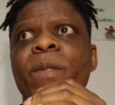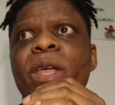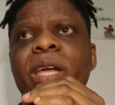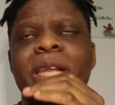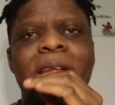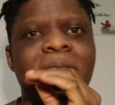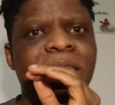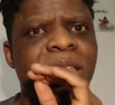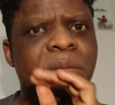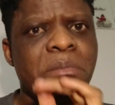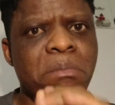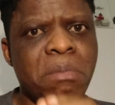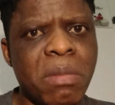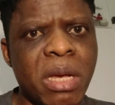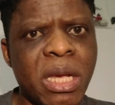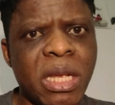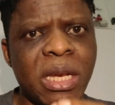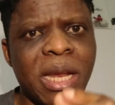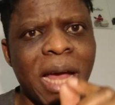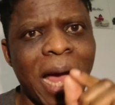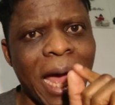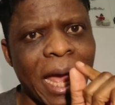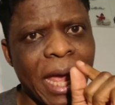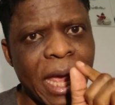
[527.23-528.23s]
It doesn't
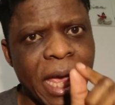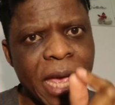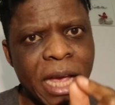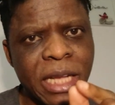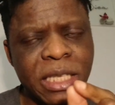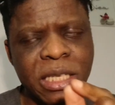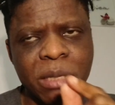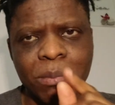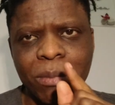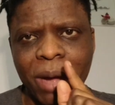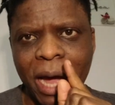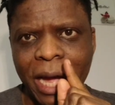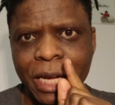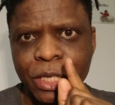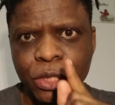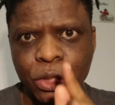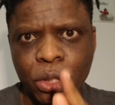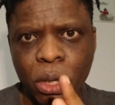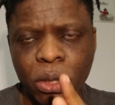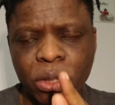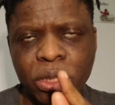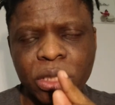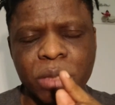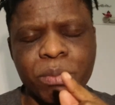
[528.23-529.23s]
mean I hate him. I
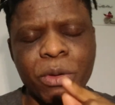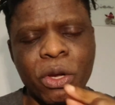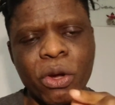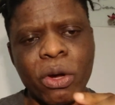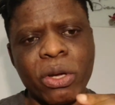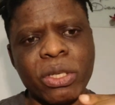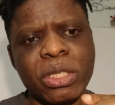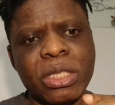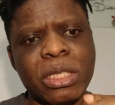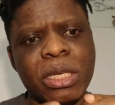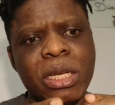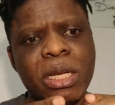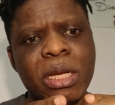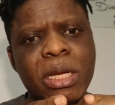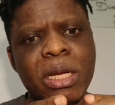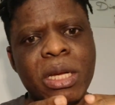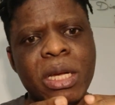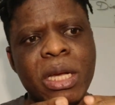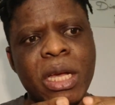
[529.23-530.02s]
don't, because